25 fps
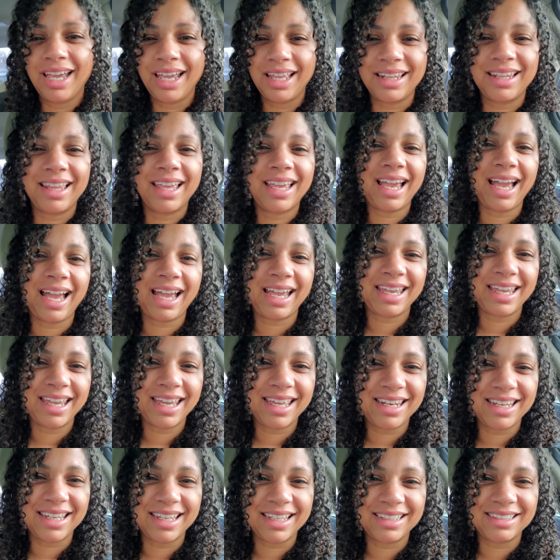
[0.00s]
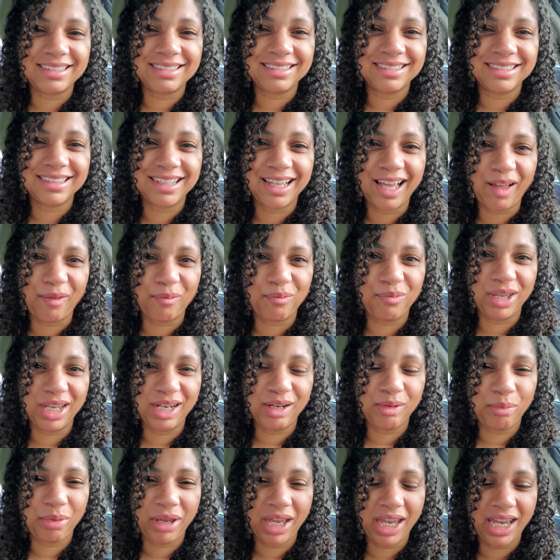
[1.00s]
And like, I get it. I've
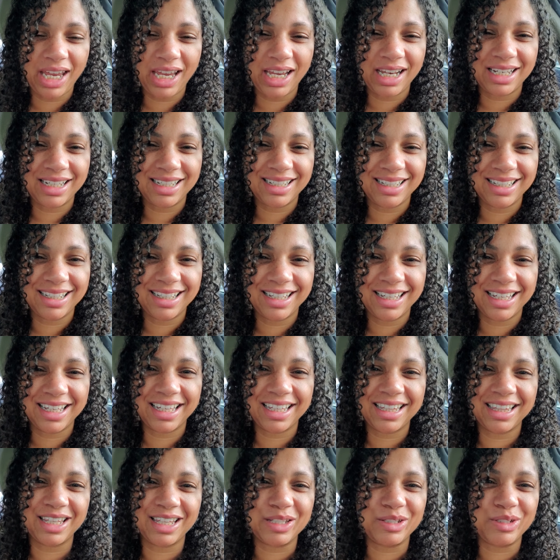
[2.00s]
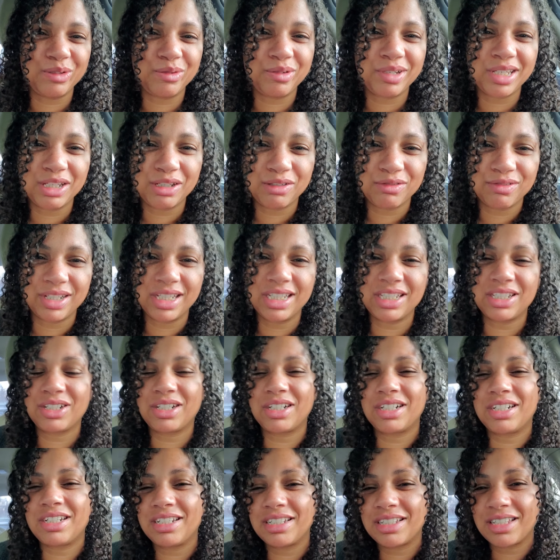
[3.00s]
been a pain, and doing your
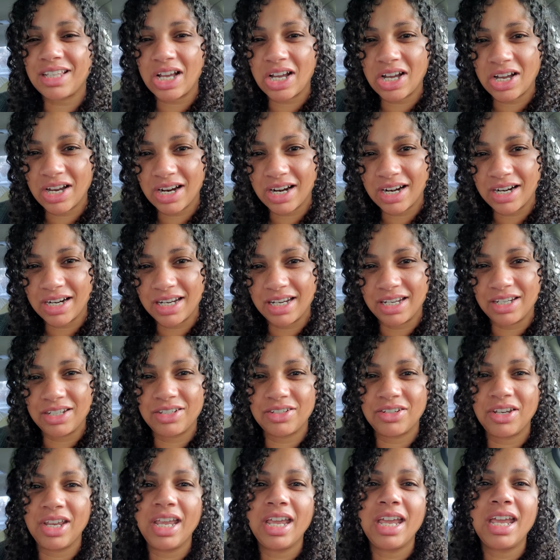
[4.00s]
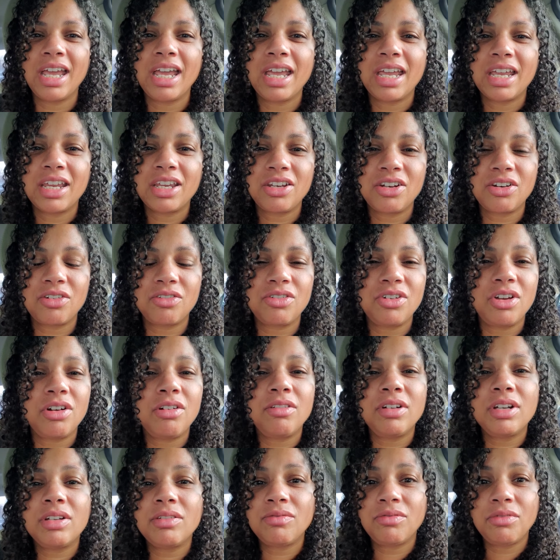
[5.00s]
research is hard, and, you know,
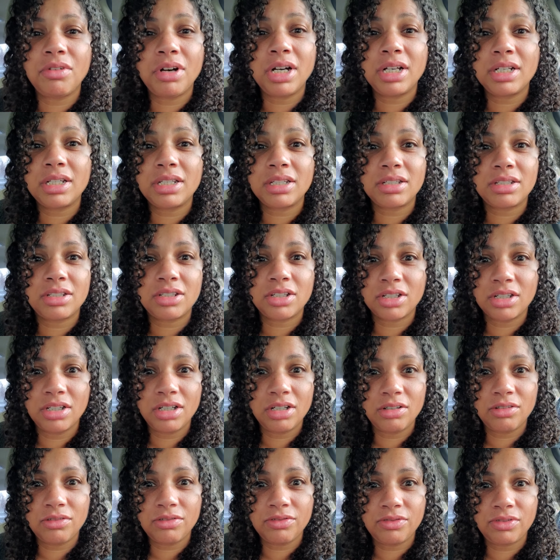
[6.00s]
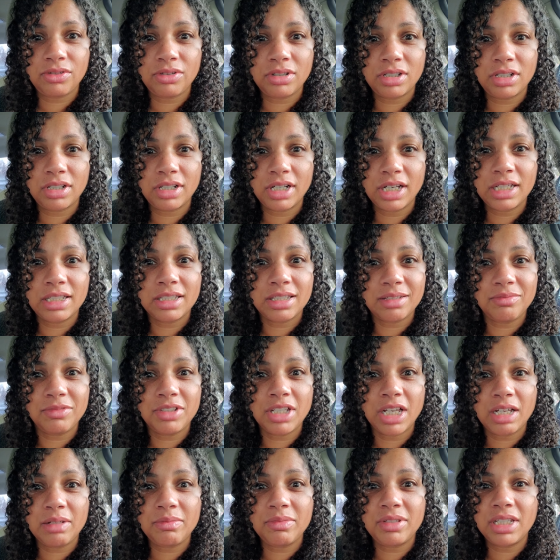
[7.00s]
knowing what to go for. And
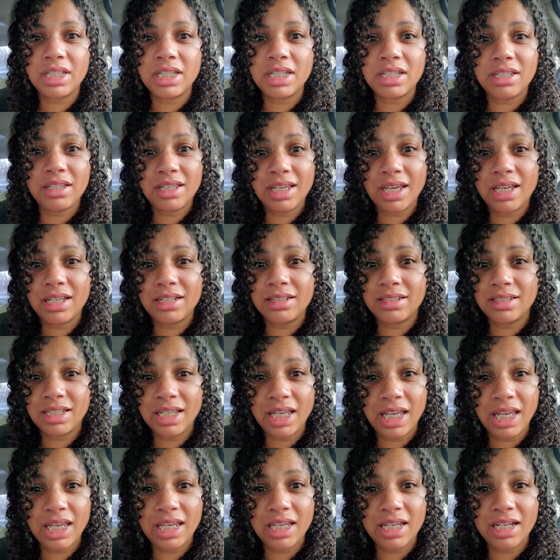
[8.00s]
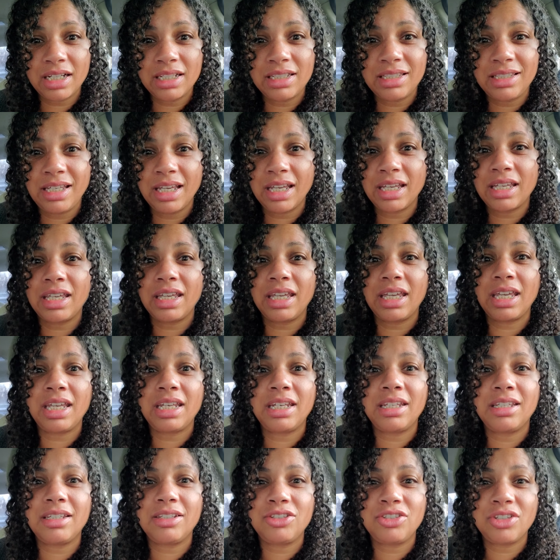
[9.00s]
sometimes it can take a
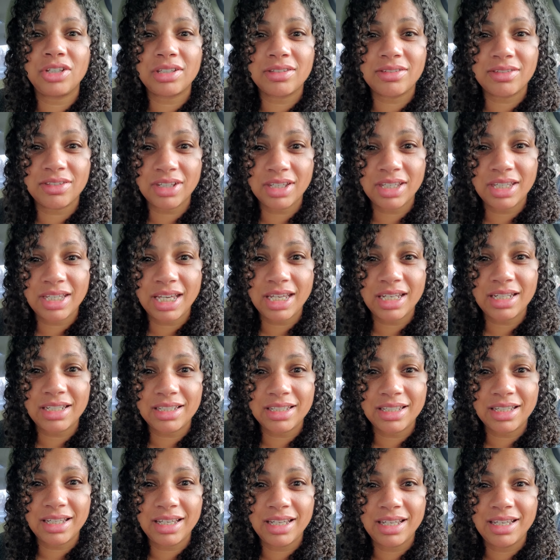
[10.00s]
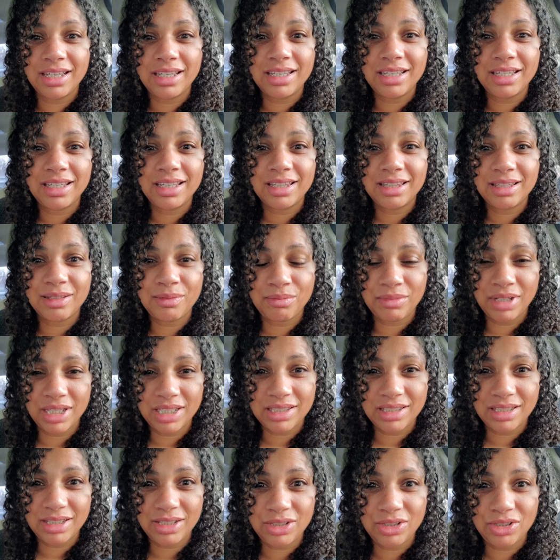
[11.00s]
decade just to get the
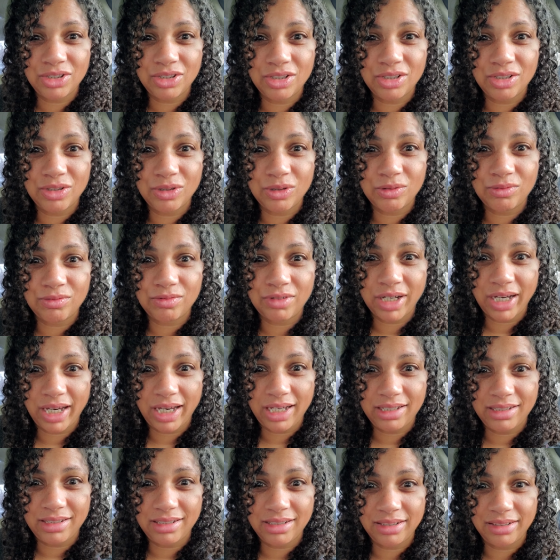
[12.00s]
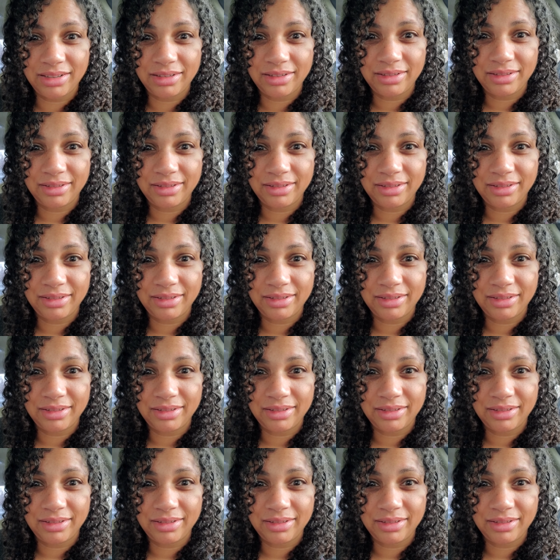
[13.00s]
message right.